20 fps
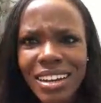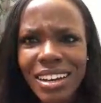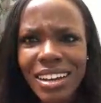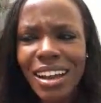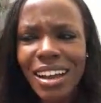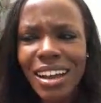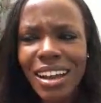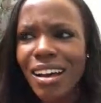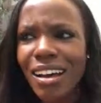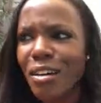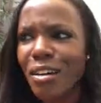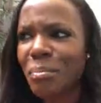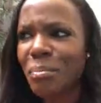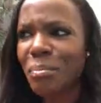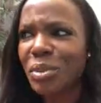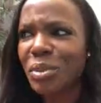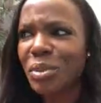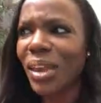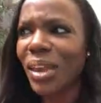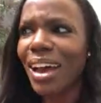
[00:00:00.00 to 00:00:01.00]
Um,
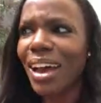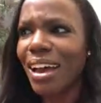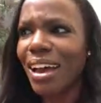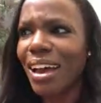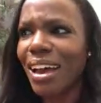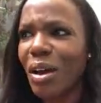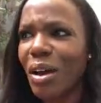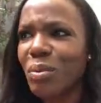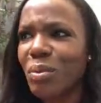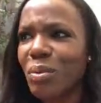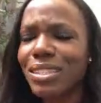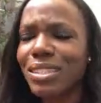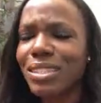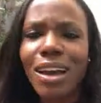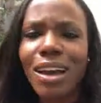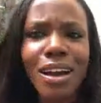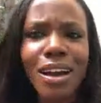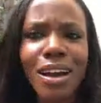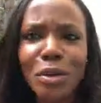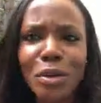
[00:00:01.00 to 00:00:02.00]
so yeah, I, I, was
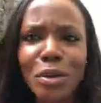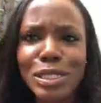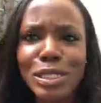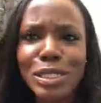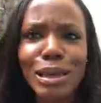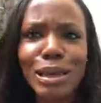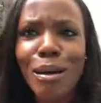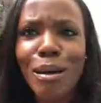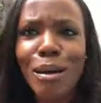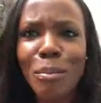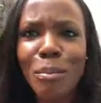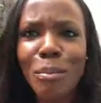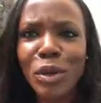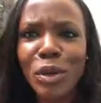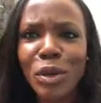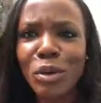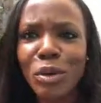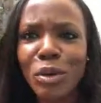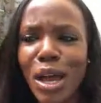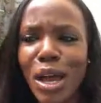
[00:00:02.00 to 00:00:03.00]
young, I was dumb. You
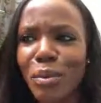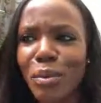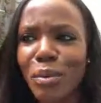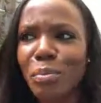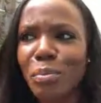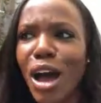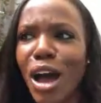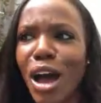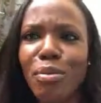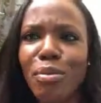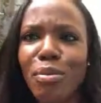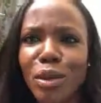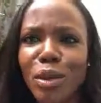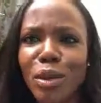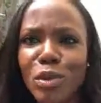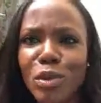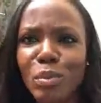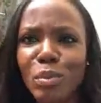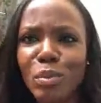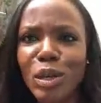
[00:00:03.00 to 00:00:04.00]
know, I would pop
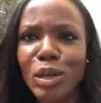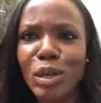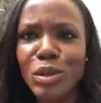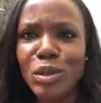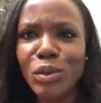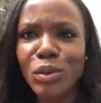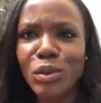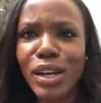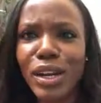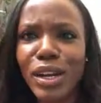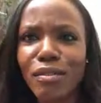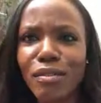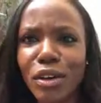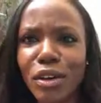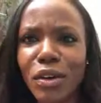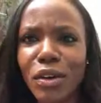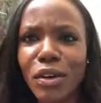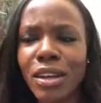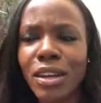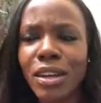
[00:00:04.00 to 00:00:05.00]
those pills or
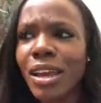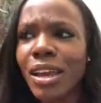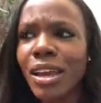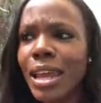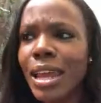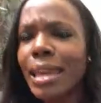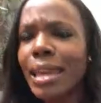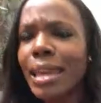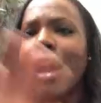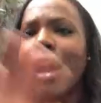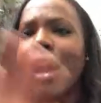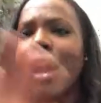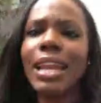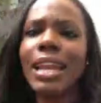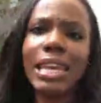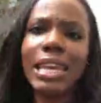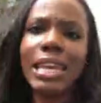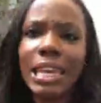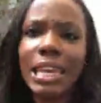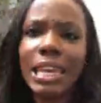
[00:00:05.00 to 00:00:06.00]
whatever and not
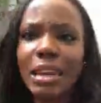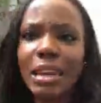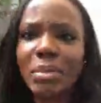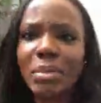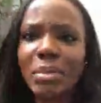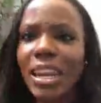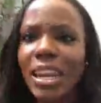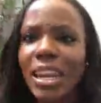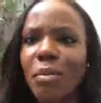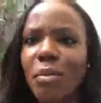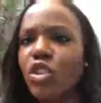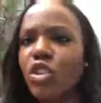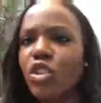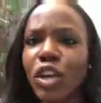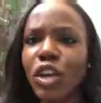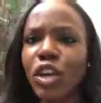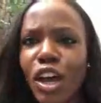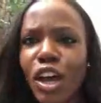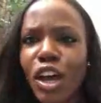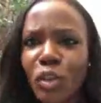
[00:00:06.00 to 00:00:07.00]
eat. Then I would
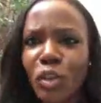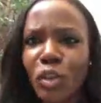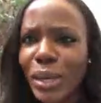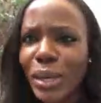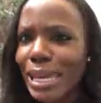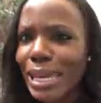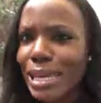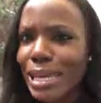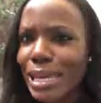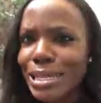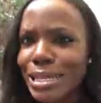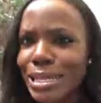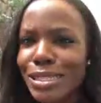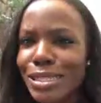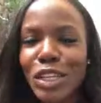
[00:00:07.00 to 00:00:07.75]
drink on the weekends.